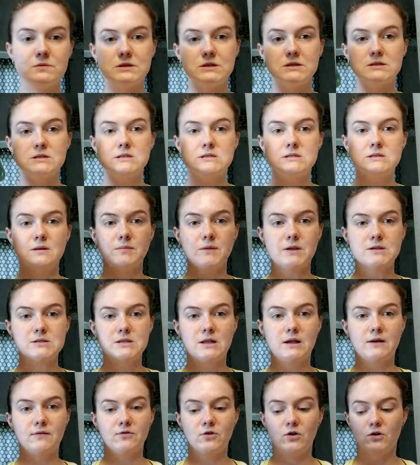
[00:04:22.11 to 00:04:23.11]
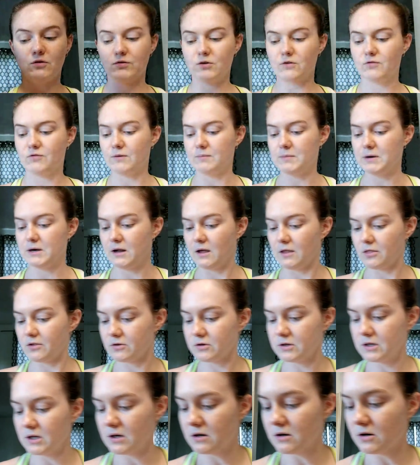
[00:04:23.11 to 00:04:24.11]
This is some that's left over from another
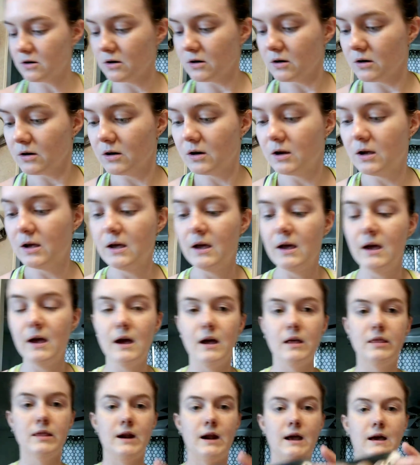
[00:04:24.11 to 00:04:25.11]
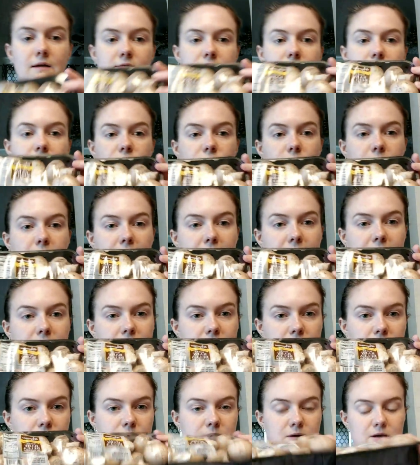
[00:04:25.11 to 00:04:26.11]
dinner. And then I have another pack
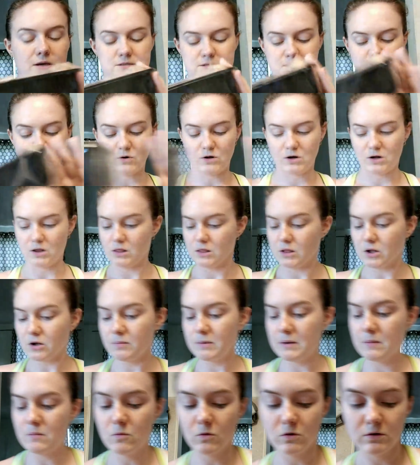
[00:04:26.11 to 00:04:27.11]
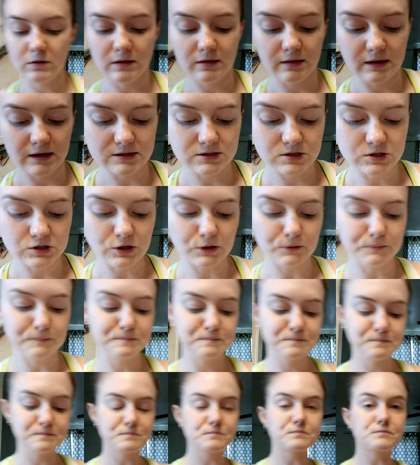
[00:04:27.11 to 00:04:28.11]
here because I want a little bit more than this. So
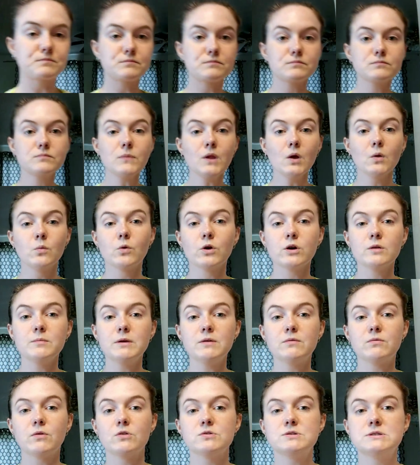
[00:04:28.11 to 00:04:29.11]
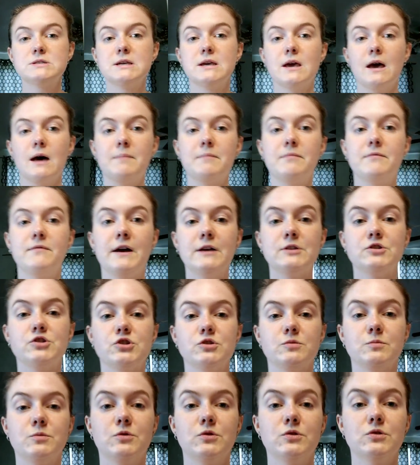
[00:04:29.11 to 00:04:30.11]
we're gonna be roasting up
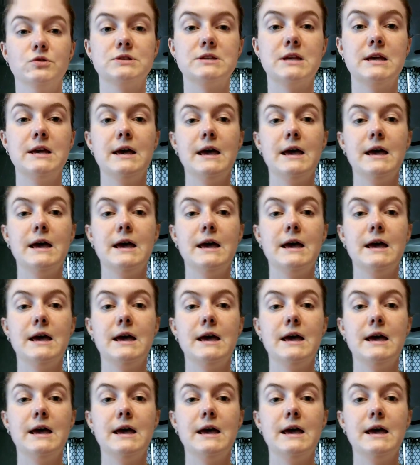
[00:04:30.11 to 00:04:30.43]
vegetables.